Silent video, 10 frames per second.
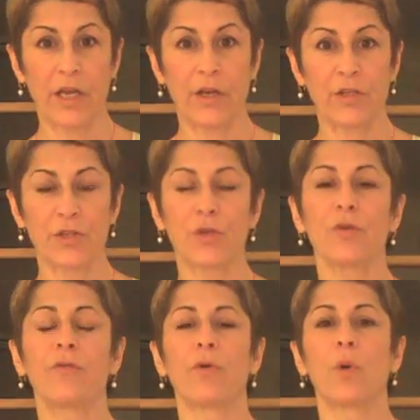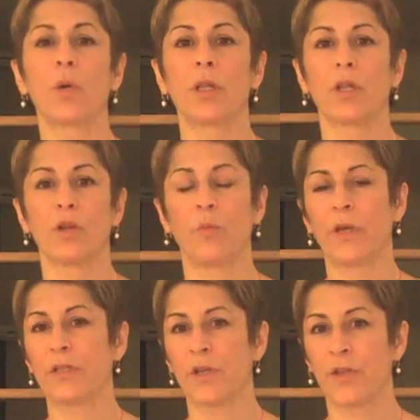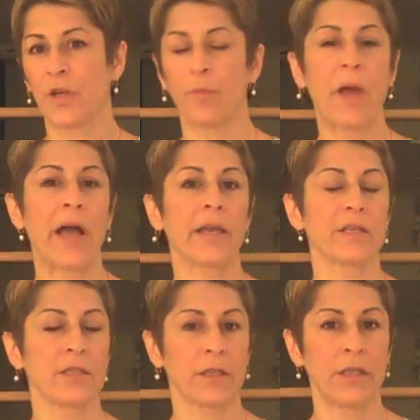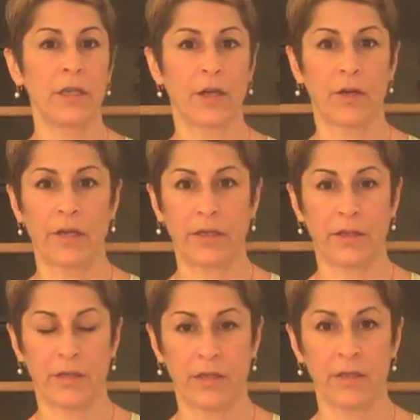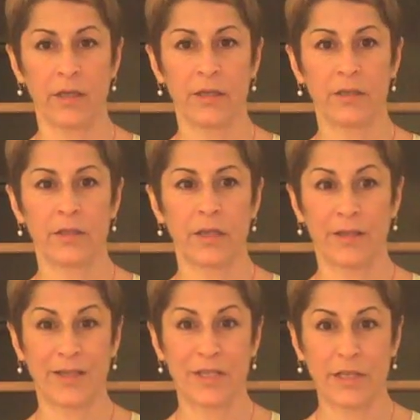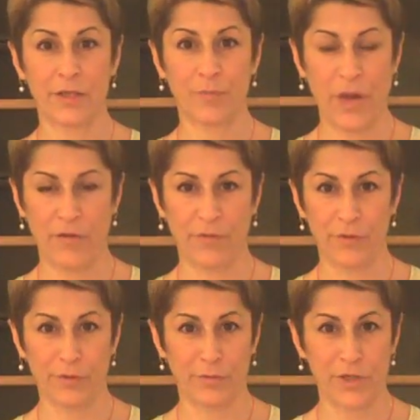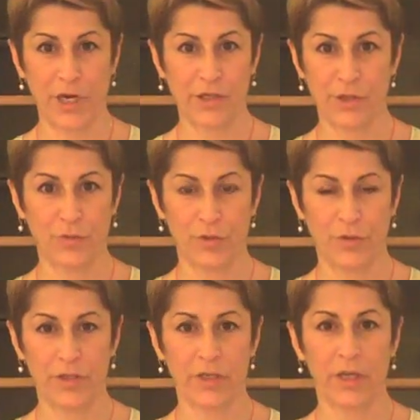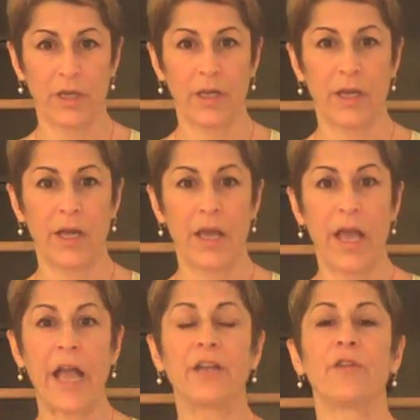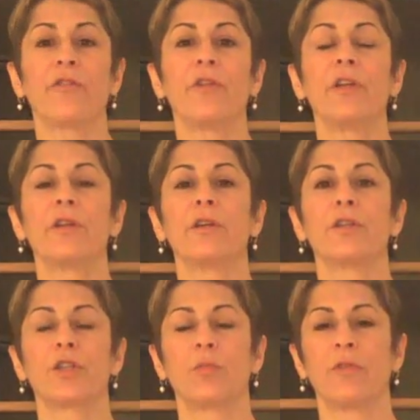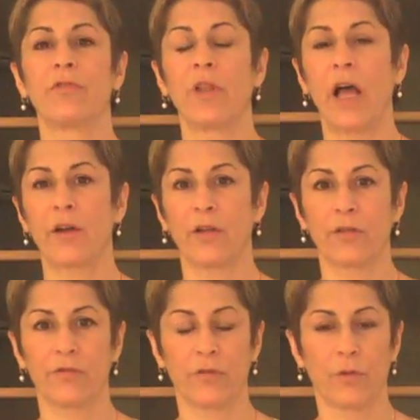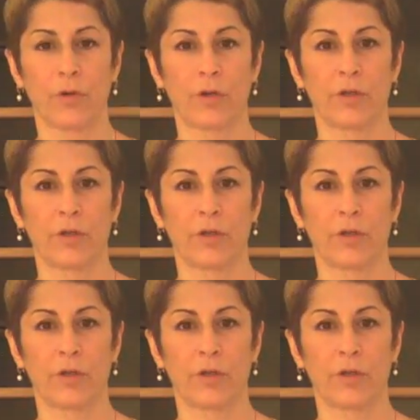scoot forward a little bit so that your back isn't leaning on anything, unless that's painful, in which case don't do it. And your feet should be flat on the floor.